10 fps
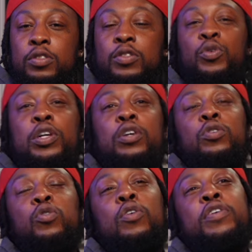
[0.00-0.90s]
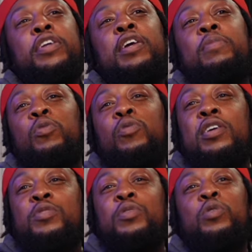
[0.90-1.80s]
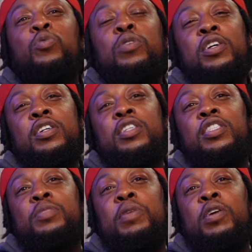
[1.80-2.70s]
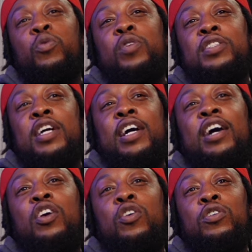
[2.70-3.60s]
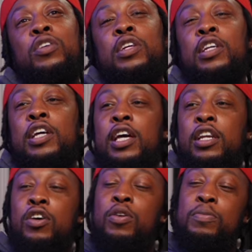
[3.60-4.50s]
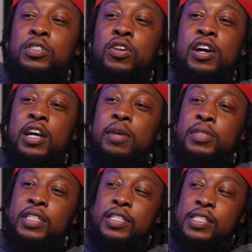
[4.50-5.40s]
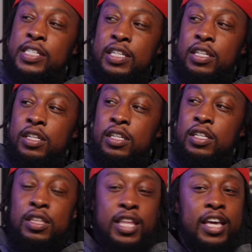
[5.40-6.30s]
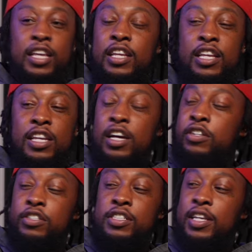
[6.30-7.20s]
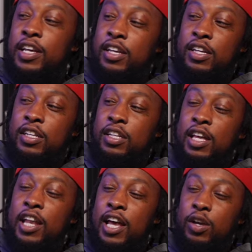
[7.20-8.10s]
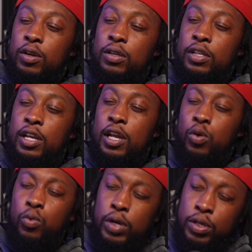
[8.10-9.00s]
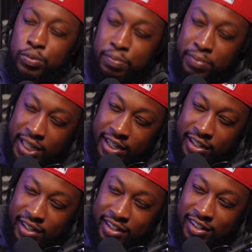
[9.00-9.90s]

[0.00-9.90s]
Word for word: Well, growing up, it was what it was. But mm-hmm. once I got older and, and, the homies started coming to the city, yeah. they didn't understand. Mm-hmm. They like, they like, what do you mean?